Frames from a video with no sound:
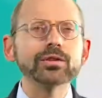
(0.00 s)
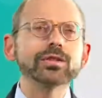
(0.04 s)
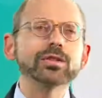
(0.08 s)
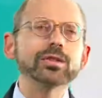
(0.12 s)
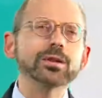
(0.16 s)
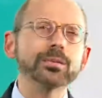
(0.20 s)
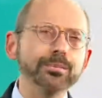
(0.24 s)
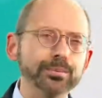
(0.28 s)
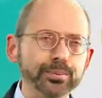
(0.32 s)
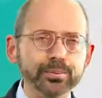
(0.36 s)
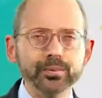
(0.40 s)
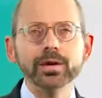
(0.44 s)

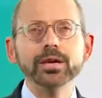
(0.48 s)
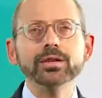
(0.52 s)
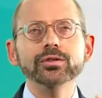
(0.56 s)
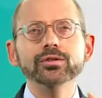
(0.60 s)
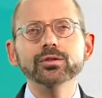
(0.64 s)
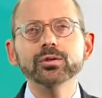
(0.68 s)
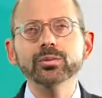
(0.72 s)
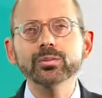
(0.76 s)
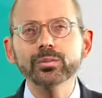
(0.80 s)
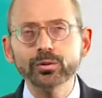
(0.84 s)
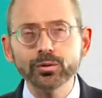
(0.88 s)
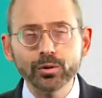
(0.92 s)
suppress
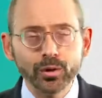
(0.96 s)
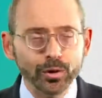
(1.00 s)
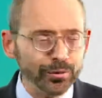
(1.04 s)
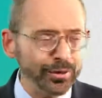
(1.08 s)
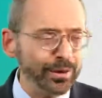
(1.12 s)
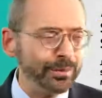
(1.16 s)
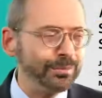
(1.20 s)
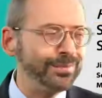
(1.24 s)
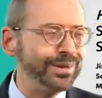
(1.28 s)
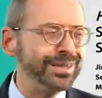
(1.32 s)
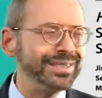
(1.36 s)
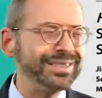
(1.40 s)
tumor growth
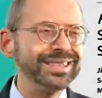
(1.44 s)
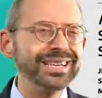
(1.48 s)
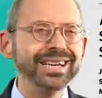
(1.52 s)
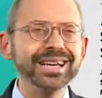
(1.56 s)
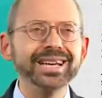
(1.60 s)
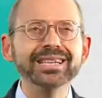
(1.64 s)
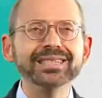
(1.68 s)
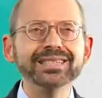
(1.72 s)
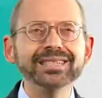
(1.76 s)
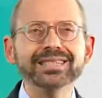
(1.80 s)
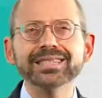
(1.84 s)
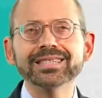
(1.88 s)
and
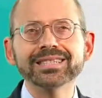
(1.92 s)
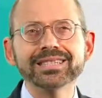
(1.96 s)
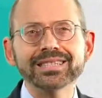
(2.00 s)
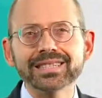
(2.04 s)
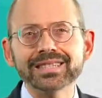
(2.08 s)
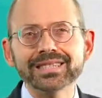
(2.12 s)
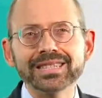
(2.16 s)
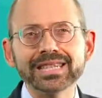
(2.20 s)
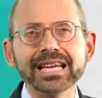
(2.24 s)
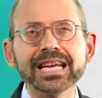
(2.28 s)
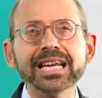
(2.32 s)
metastasis